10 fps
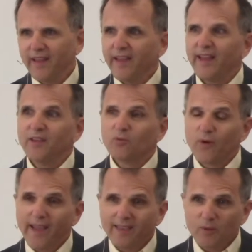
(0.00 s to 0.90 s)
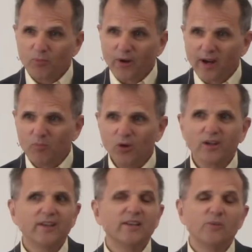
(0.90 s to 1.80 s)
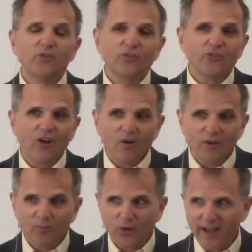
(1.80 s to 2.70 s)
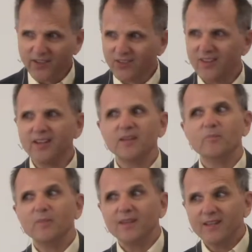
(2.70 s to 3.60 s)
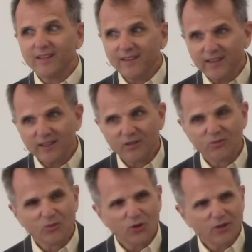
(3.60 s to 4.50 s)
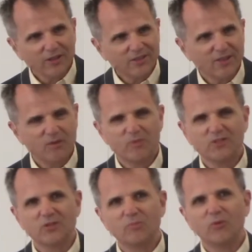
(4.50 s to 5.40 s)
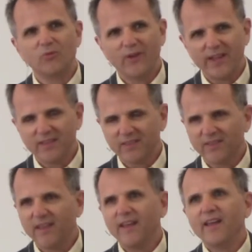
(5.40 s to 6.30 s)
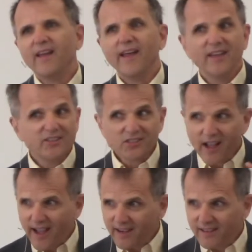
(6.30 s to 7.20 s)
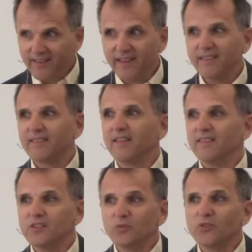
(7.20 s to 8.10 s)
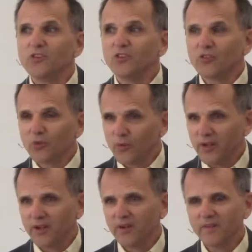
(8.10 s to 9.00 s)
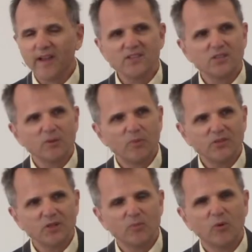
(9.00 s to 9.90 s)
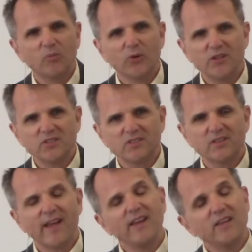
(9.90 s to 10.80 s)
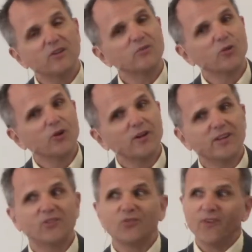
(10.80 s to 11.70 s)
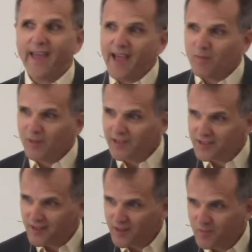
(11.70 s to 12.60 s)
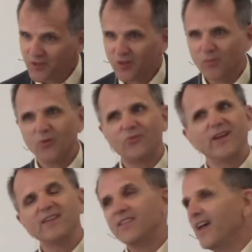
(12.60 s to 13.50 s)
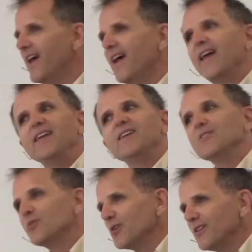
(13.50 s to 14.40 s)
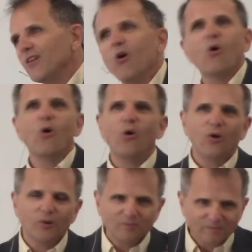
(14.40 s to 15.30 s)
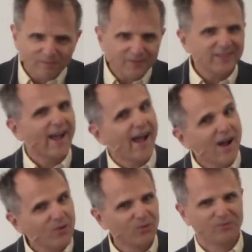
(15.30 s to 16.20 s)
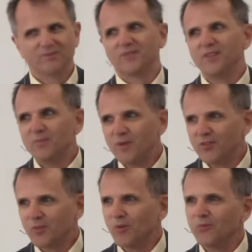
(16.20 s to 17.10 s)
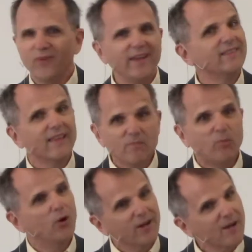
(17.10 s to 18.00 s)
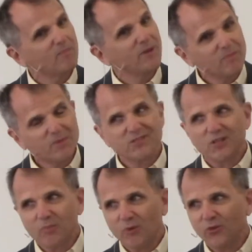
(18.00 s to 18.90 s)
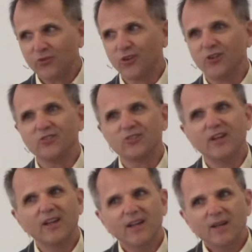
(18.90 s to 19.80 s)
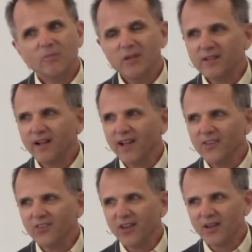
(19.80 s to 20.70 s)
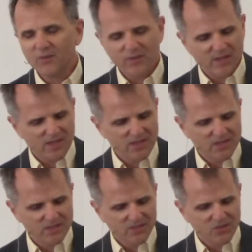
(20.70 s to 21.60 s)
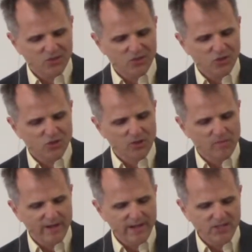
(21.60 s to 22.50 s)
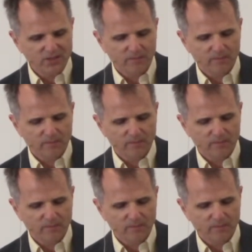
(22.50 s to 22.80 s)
And he read the prayer book, and he was so impressed that he immediately converted to the Episcopal faith and decided that this was his career as an Episcopal priest. And he converted his family to the Episcopal faith, and he converted the whole town to the Episcopal faith. They put up an Episcopal church because of his determination.